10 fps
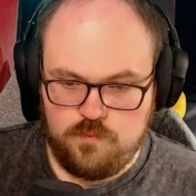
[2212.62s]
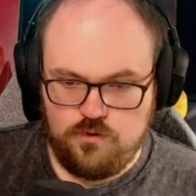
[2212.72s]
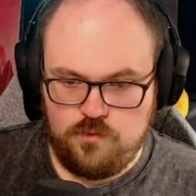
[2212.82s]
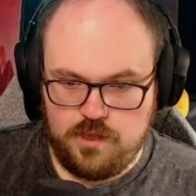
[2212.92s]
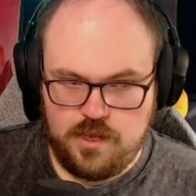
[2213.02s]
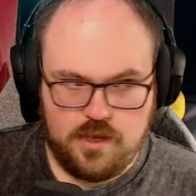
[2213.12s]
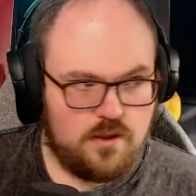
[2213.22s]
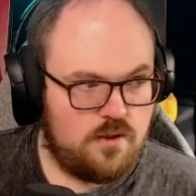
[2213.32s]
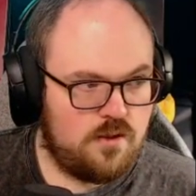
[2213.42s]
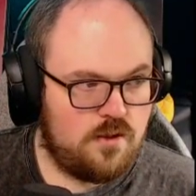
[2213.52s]
to make a pro
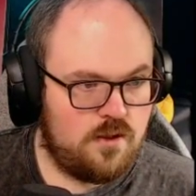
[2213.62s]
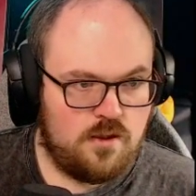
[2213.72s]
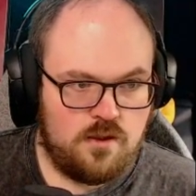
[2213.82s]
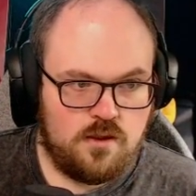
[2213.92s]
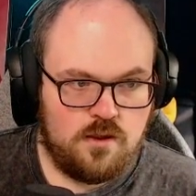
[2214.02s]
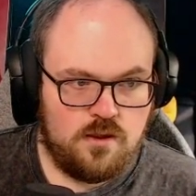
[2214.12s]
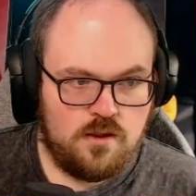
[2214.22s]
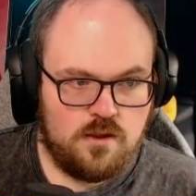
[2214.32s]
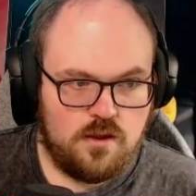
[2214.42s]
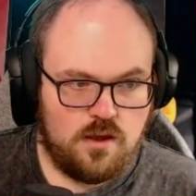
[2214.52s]
black.
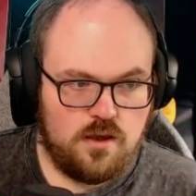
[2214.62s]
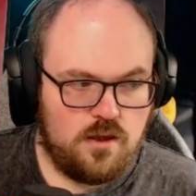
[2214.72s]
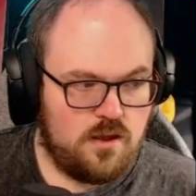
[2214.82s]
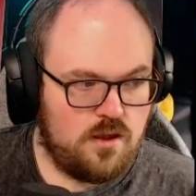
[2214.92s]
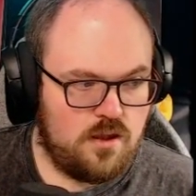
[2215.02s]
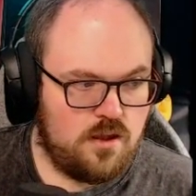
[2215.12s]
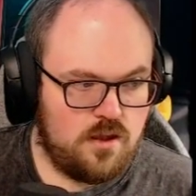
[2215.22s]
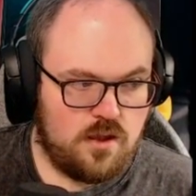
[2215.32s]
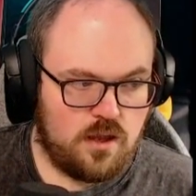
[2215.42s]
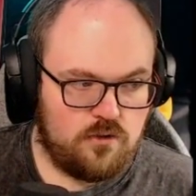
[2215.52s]

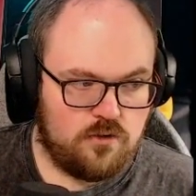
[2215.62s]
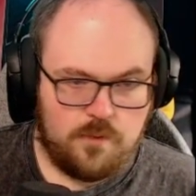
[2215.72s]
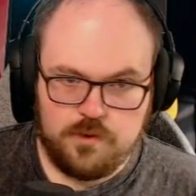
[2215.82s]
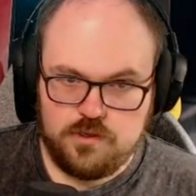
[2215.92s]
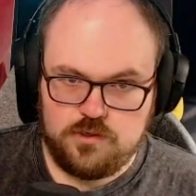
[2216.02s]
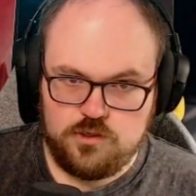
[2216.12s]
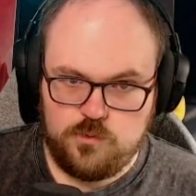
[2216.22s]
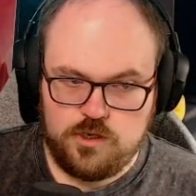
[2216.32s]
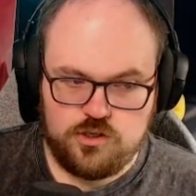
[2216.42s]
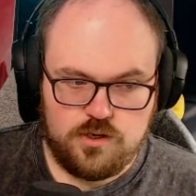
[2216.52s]
Uh, I don't remember the
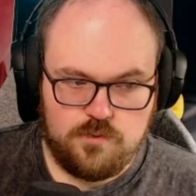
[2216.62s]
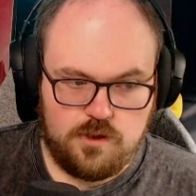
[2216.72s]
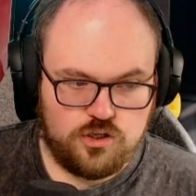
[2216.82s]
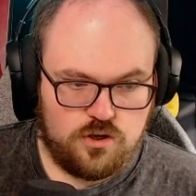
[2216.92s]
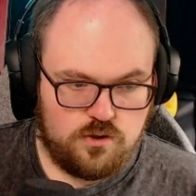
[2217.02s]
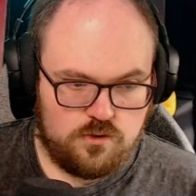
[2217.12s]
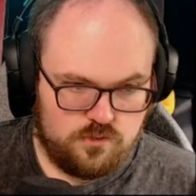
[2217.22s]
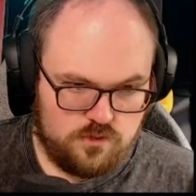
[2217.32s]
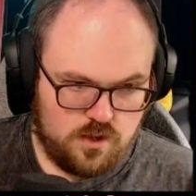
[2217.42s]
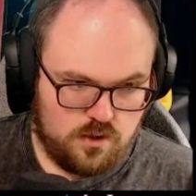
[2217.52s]
situation. Not sure.
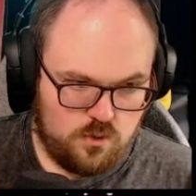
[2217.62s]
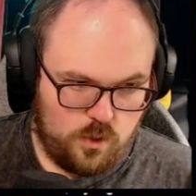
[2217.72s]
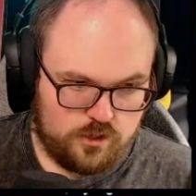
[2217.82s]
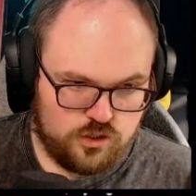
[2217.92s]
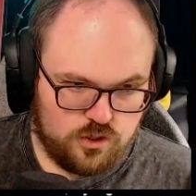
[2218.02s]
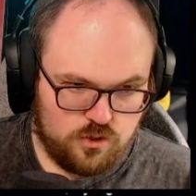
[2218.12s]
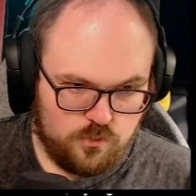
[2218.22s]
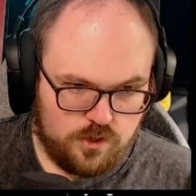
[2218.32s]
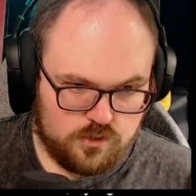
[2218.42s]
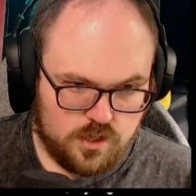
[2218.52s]
Not quite sure
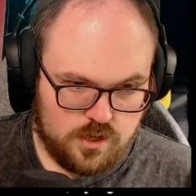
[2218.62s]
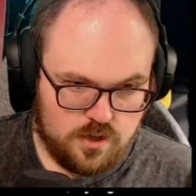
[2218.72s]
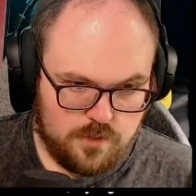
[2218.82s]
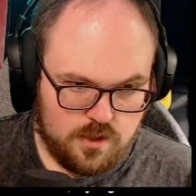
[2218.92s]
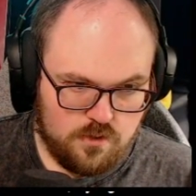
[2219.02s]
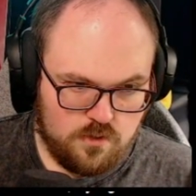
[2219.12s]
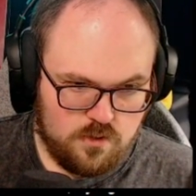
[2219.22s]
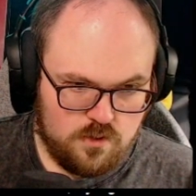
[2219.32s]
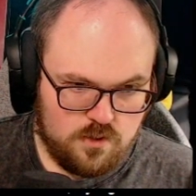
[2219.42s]
what you're talking about.